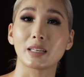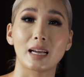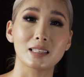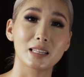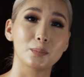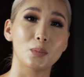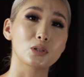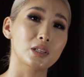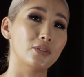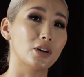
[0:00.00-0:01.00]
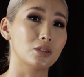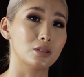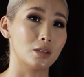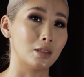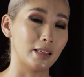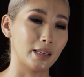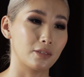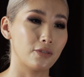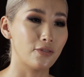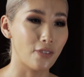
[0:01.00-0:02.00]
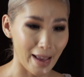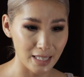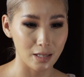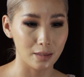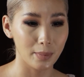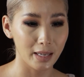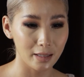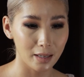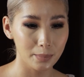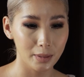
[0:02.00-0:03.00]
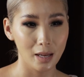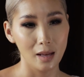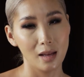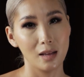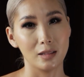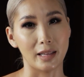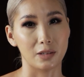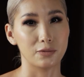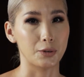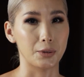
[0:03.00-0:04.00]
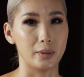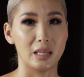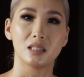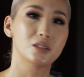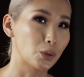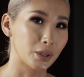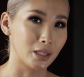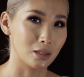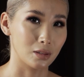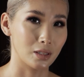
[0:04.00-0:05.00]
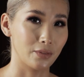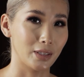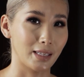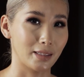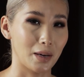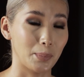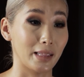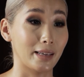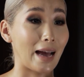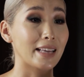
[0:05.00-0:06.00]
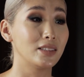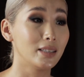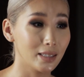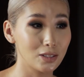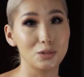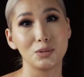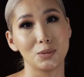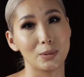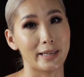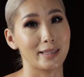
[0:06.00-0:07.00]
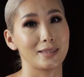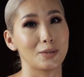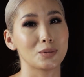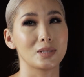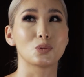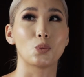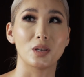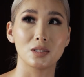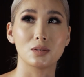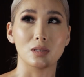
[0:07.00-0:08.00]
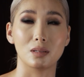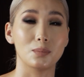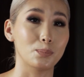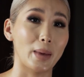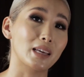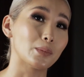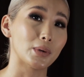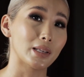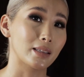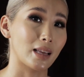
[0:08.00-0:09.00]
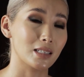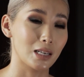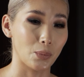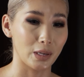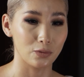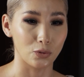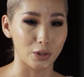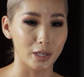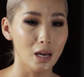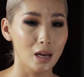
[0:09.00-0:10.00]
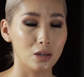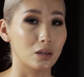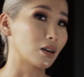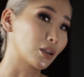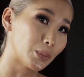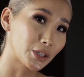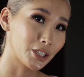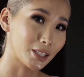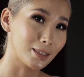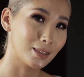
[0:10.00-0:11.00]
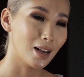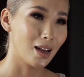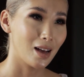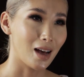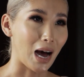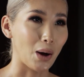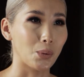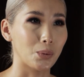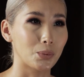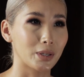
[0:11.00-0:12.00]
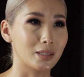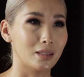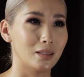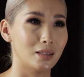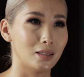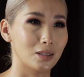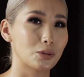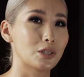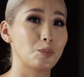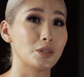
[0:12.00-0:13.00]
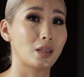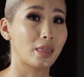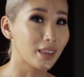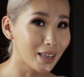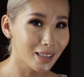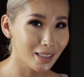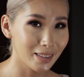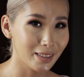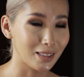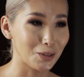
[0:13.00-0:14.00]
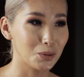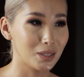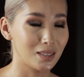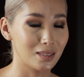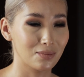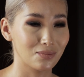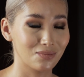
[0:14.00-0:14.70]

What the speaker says: like actually mostly focused on like fashion makeup, like for editorials or something like that. But like I did do like, there was this once back in Berlin, I actually went for a commercial. I worked in a Christmas theater. That was